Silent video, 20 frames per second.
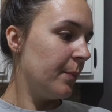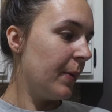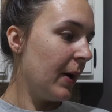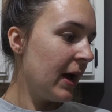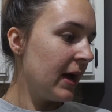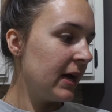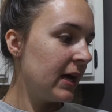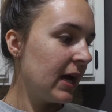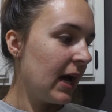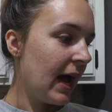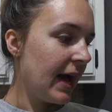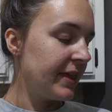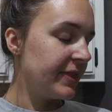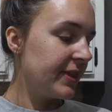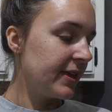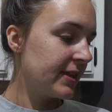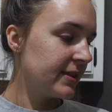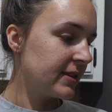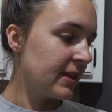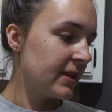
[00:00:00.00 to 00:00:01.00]
But I
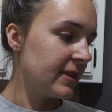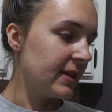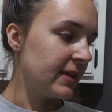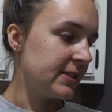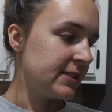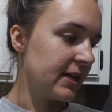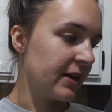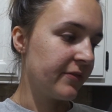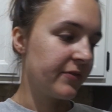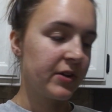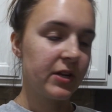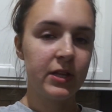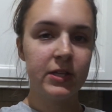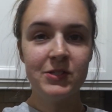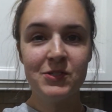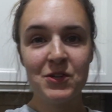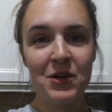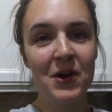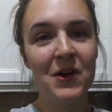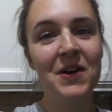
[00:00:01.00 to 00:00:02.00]
think that they
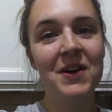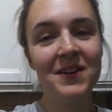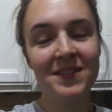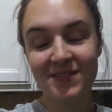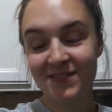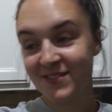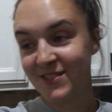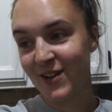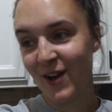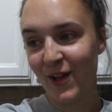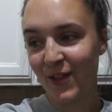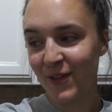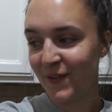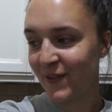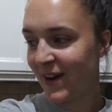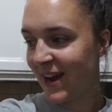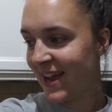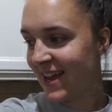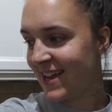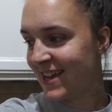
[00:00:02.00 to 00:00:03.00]
definitely
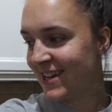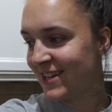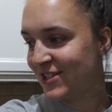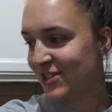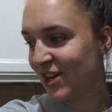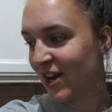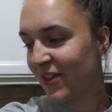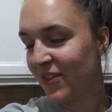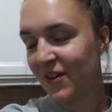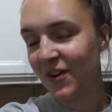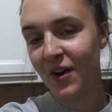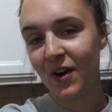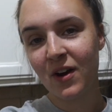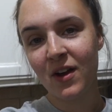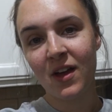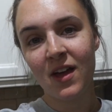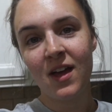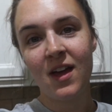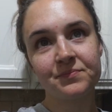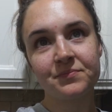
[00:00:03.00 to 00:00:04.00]
tolerate each other.
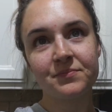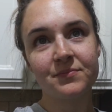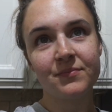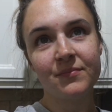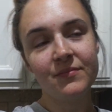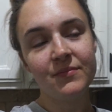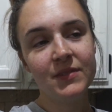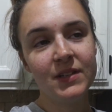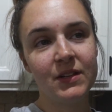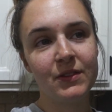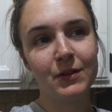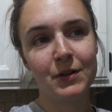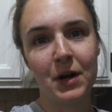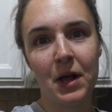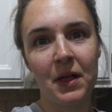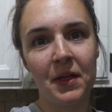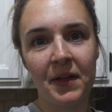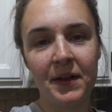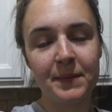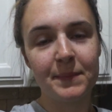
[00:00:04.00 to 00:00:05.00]
They're
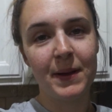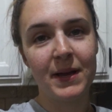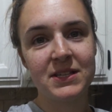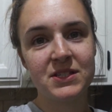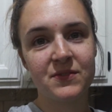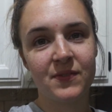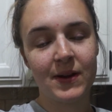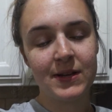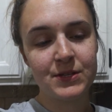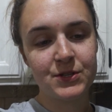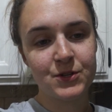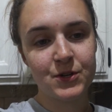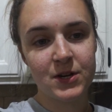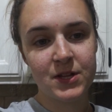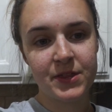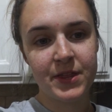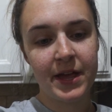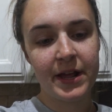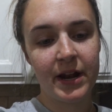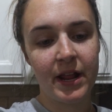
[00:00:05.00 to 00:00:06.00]
not like best friends or
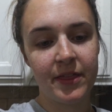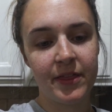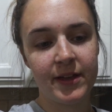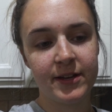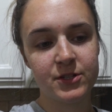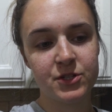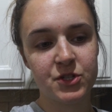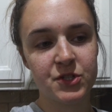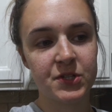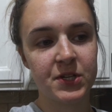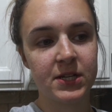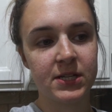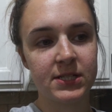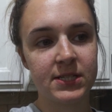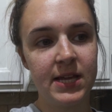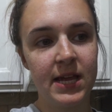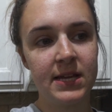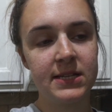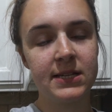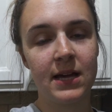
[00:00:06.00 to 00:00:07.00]
anything. I think it's just going to
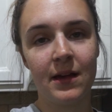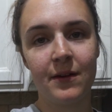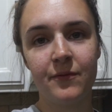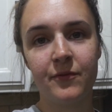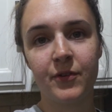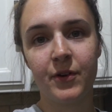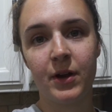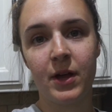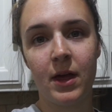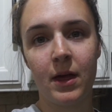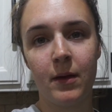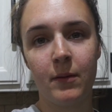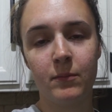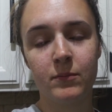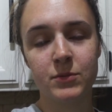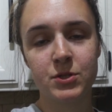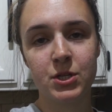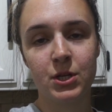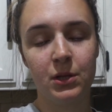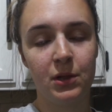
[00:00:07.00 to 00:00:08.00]
take time for
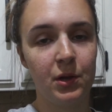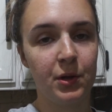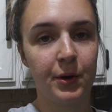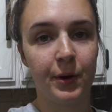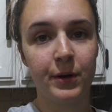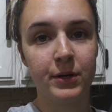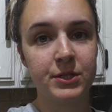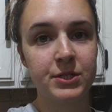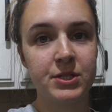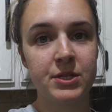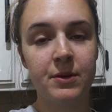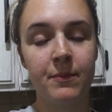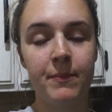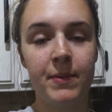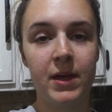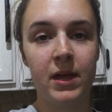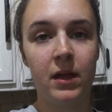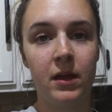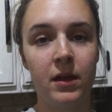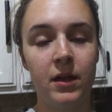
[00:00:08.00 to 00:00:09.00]
him to learn to
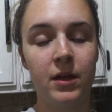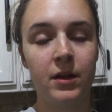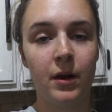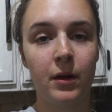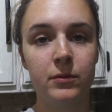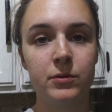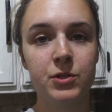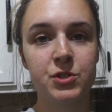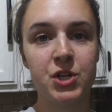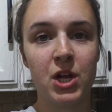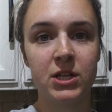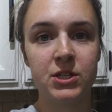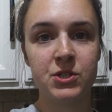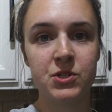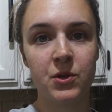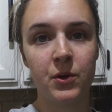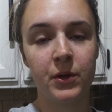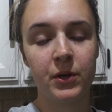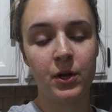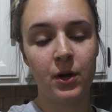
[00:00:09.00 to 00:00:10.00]
be, you know,
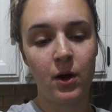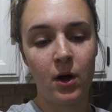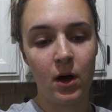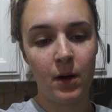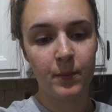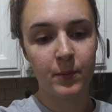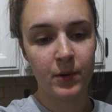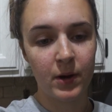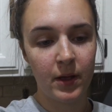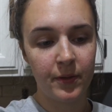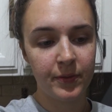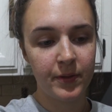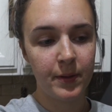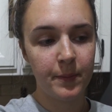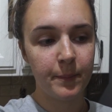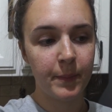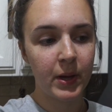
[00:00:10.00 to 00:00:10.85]
gentle and calm around them.